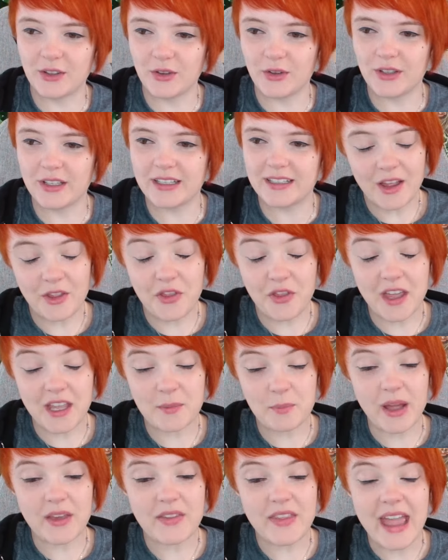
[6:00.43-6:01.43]
Louie. I
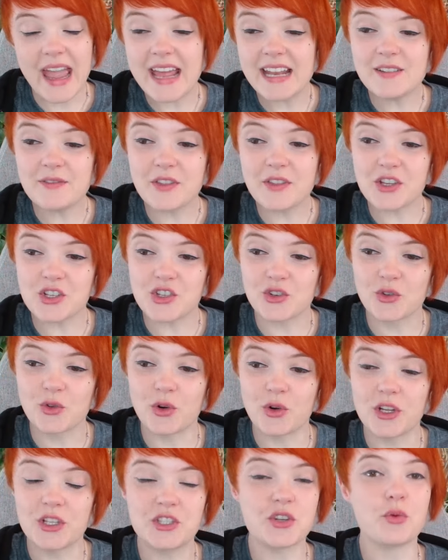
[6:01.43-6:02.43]
think by the end of this, you're
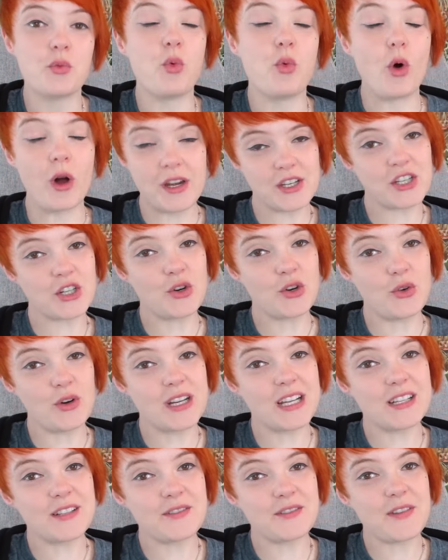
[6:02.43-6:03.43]
going to want to go on
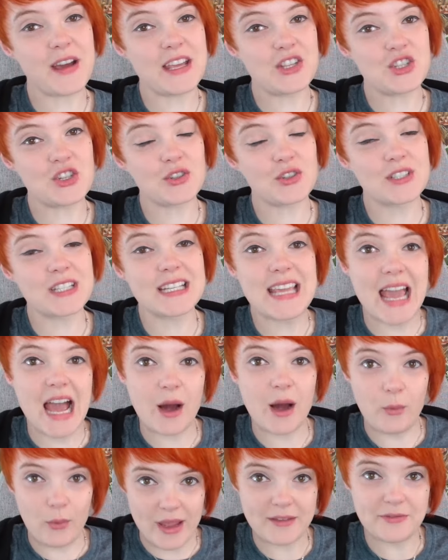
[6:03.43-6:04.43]
an adventure to get
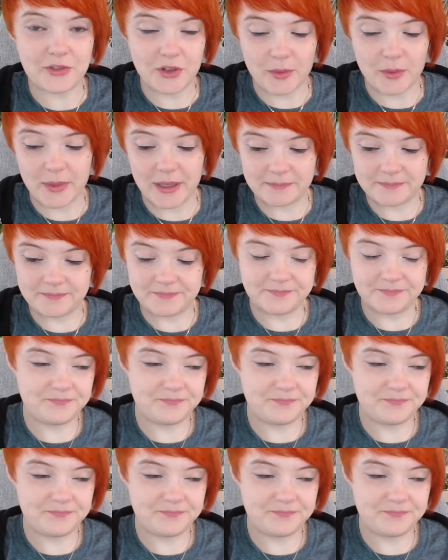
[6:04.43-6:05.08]
away from him.